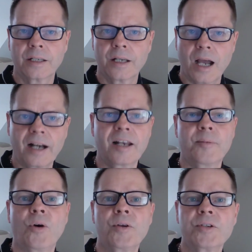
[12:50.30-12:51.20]
and
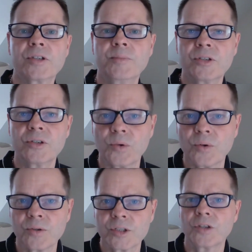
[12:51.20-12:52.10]
it points him
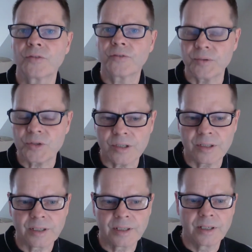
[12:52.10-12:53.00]
towards the future.
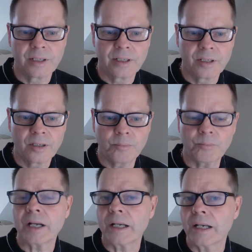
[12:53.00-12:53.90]

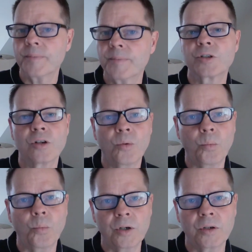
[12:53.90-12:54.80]
My lips
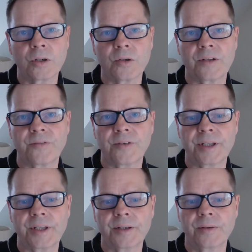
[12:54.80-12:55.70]
will glorify
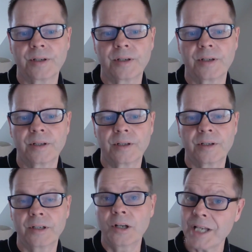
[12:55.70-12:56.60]
you.
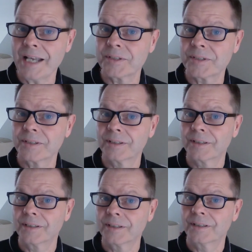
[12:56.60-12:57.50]
No doubt,
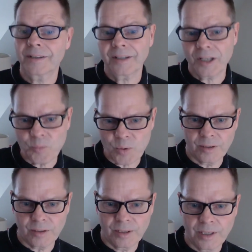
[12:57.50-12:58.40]
they
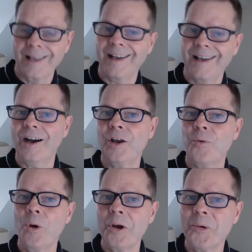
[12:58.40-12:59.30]
will. I
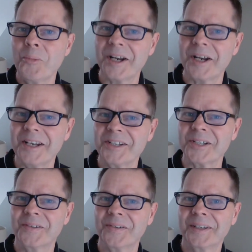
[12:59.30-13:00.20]
will praise
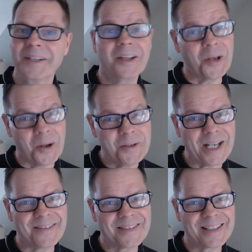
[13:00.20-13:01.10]
you. No
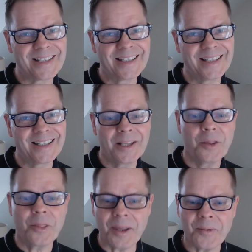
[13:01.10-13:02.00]
doubt,
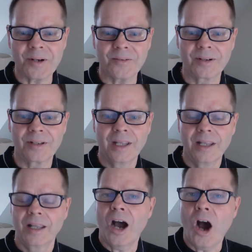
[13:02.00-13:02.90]
they will.
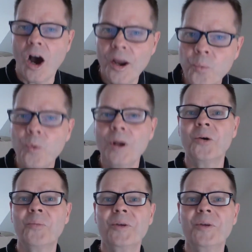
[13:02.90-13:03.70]
I will be